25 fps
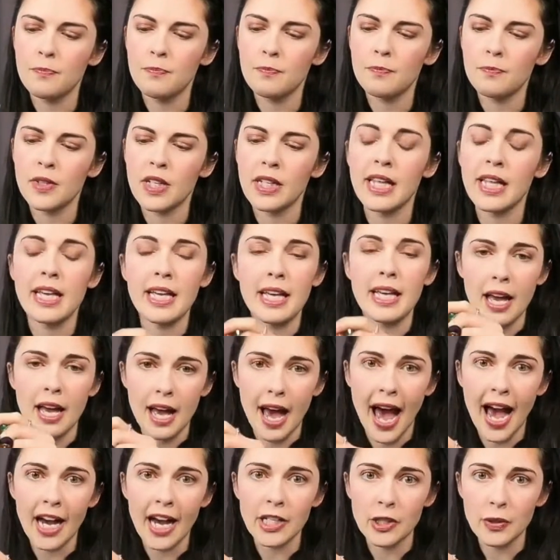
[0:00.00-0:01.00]
like
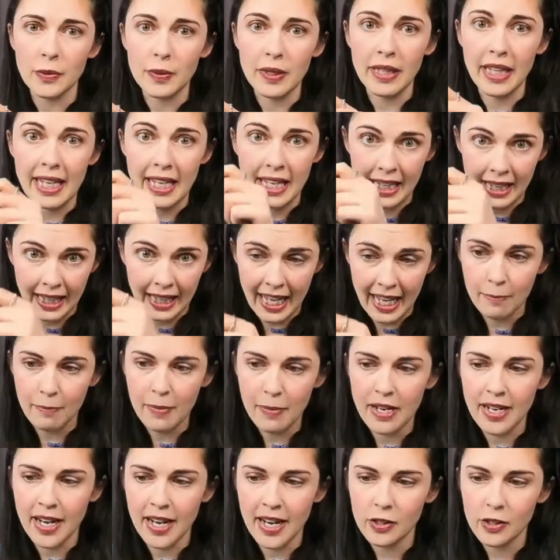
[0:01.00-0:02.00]
actually like
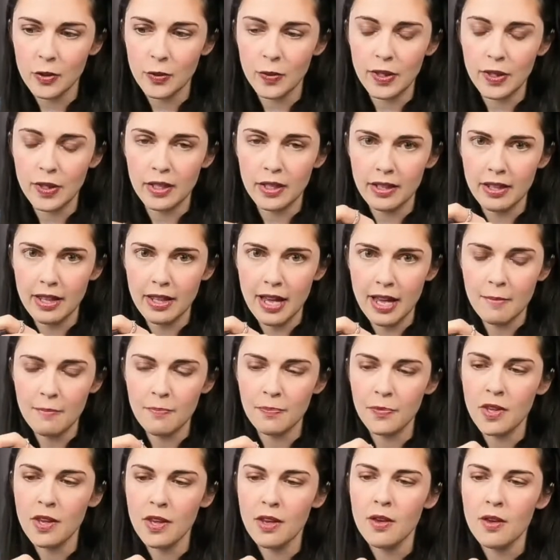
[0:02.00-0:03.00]
clamping next to
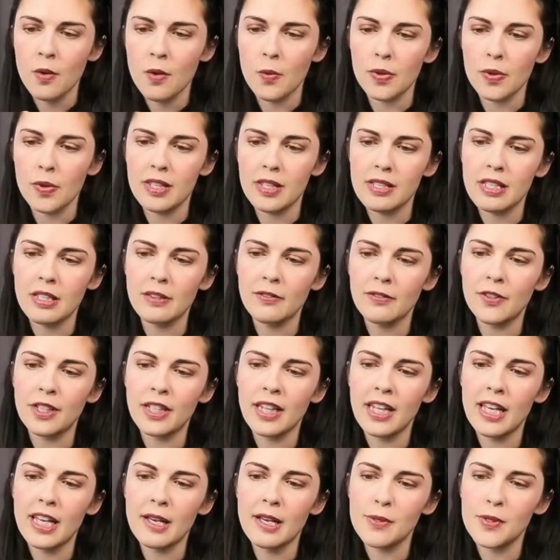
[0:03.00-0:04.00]
them with the silver
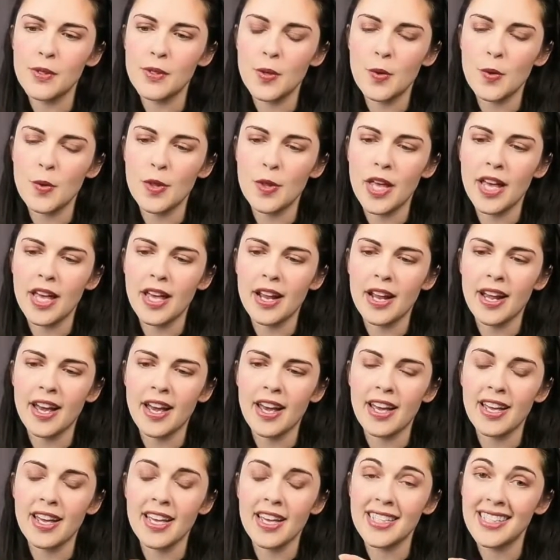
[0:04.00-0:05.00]
clamp so that
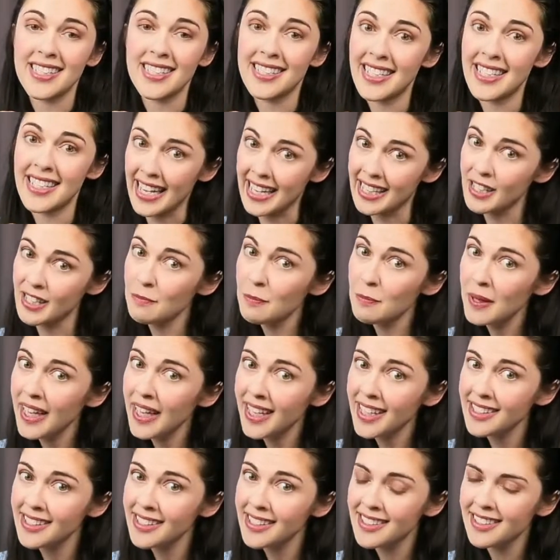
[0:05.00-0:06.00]
it stays in
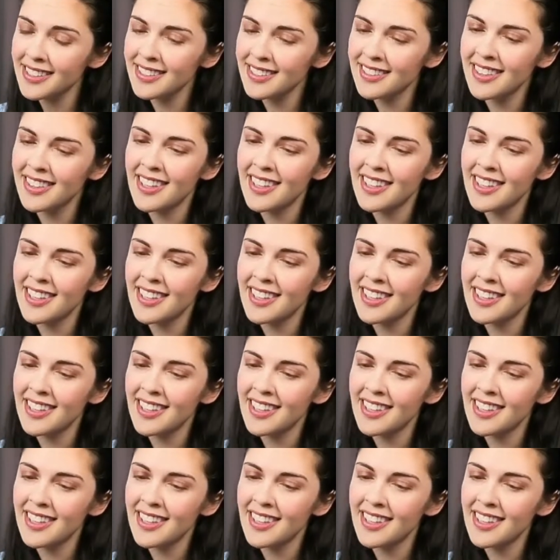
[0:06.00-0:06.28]
place.